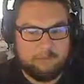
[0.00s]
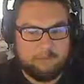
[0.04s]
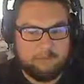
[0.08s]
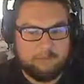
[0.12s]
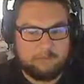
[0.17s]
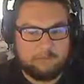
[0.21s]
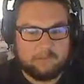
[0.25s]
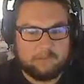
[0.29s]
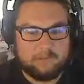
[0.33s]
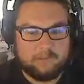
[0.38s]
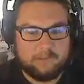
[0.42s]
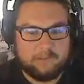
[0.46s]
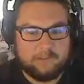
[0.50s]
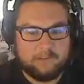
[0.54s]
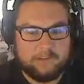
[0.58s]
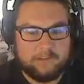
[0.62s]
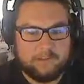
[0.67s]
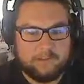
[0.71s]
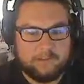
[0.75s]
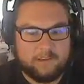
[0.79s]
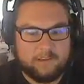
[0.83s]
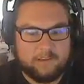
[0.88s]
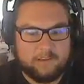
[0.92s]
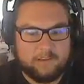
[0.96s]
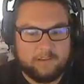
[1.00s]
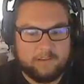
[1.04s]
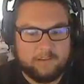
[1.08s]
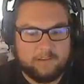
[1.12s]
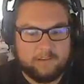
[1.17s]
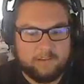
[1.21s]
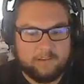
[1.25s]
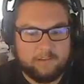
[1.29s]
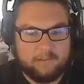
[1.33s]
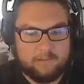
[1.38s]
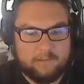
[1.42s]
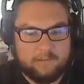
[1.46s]
just sitting here.
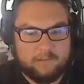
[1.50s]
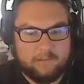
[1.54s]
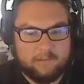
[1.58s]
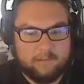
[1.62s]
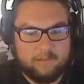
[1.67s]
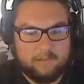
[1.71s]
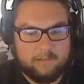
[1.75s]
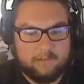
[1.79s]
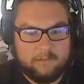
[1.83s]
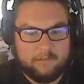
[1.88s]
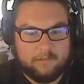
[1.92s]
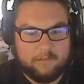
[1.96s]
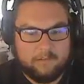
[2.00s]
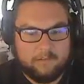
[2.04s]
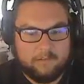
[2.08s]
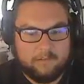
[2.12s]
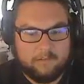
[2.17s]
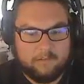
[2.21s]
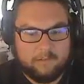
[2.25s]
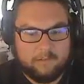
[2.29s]
Is it